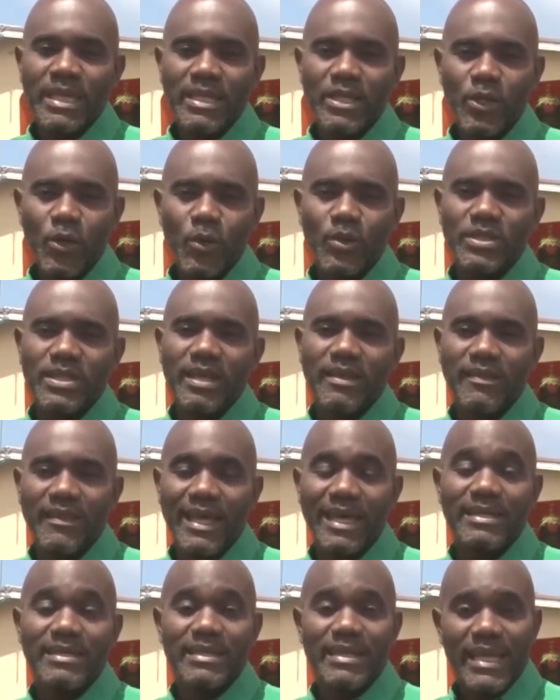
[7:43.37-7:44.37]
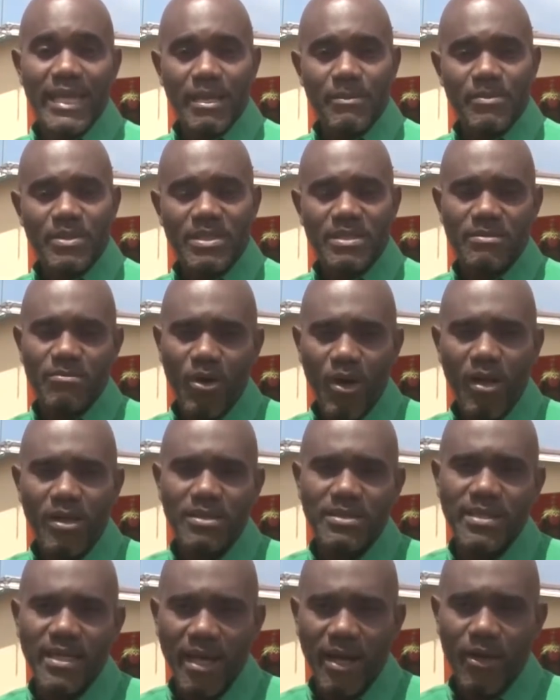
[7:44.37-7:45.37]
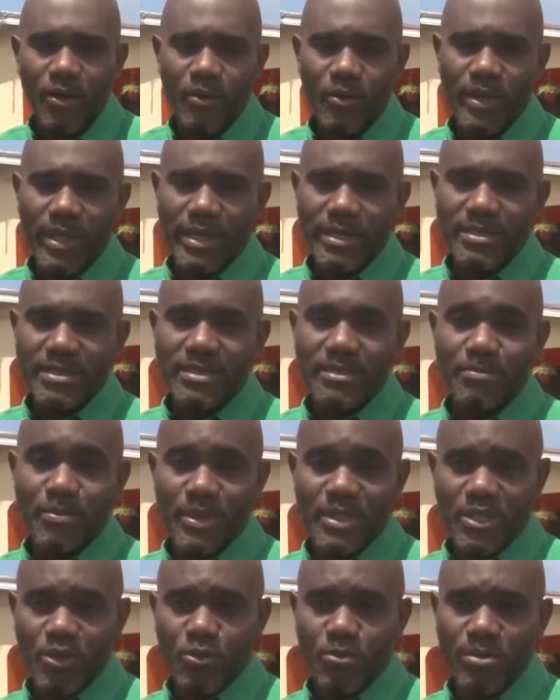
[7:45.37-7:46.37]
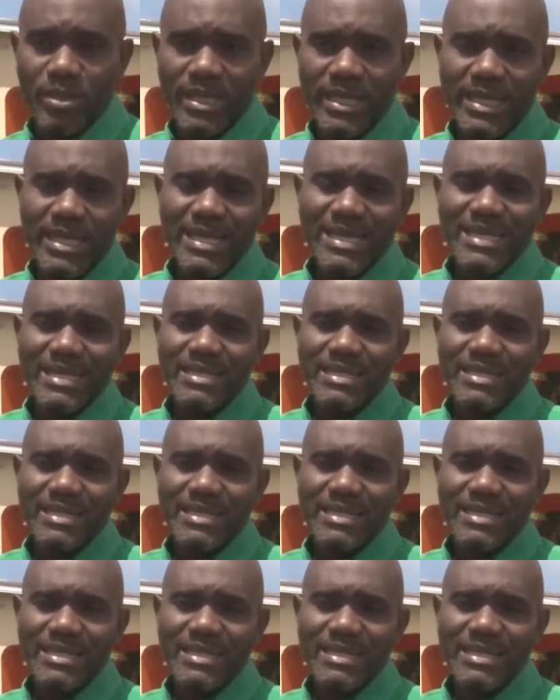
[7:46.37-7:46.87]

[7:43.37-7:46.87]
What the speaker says: notes that the name small town is presumably